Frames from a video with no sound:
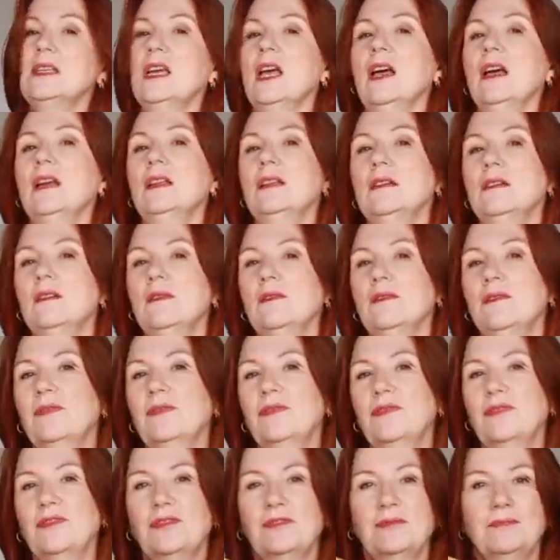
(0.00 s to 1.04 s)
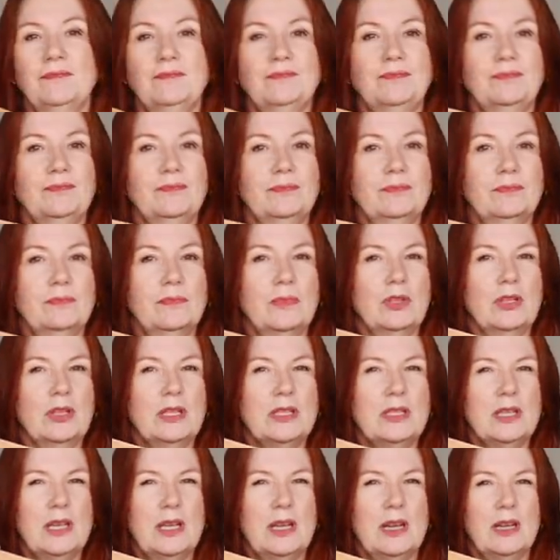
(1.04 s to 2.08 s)
kind of, what
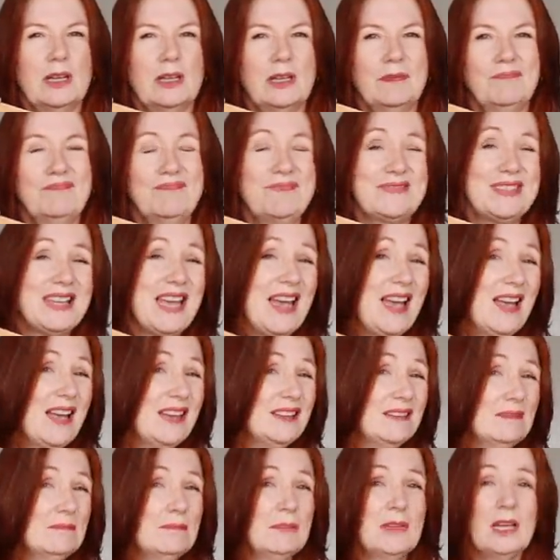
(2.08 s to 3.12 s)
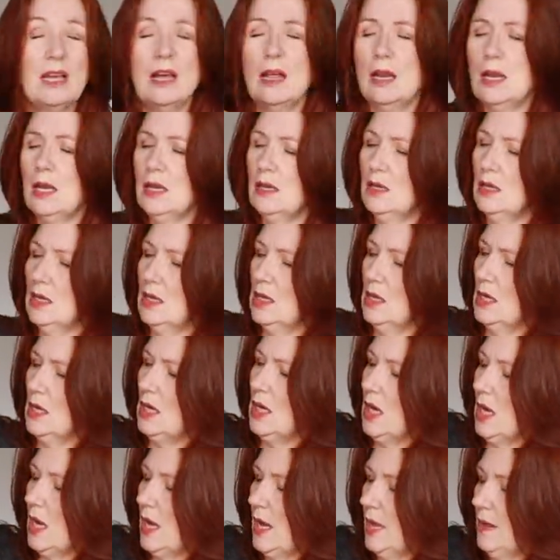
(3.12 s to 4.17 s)
is it, like a tan colour,
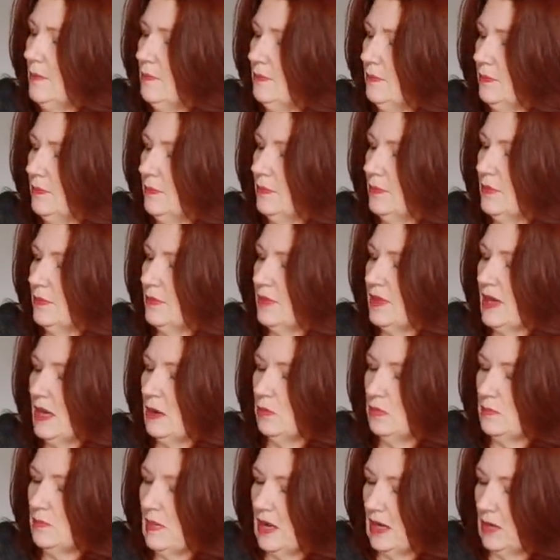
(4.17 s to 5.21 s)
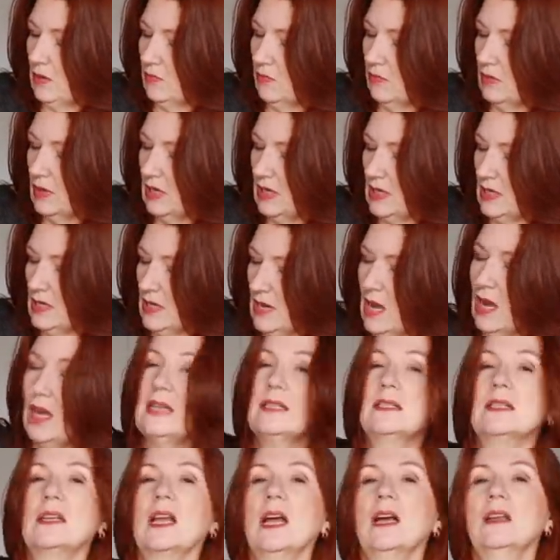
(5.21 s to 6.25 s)
um, they would make a really
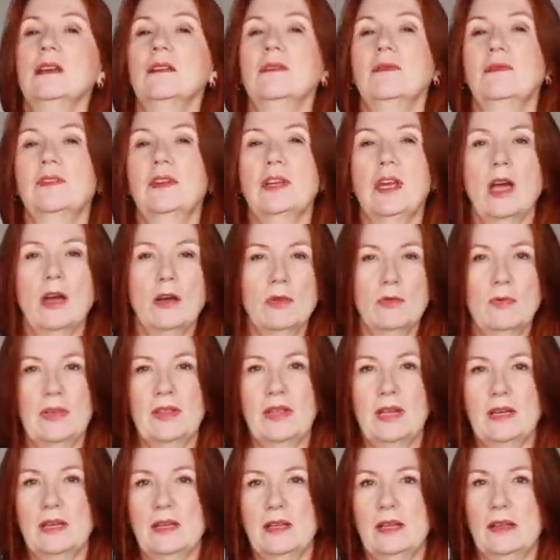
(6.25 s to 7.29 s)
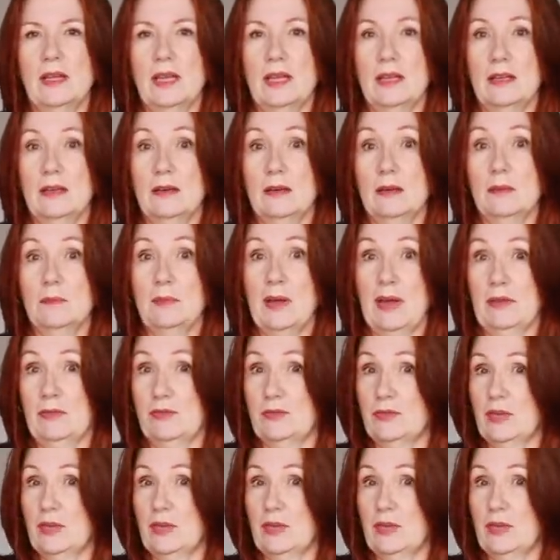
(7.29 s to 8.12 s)
nice kind of go with anything pair of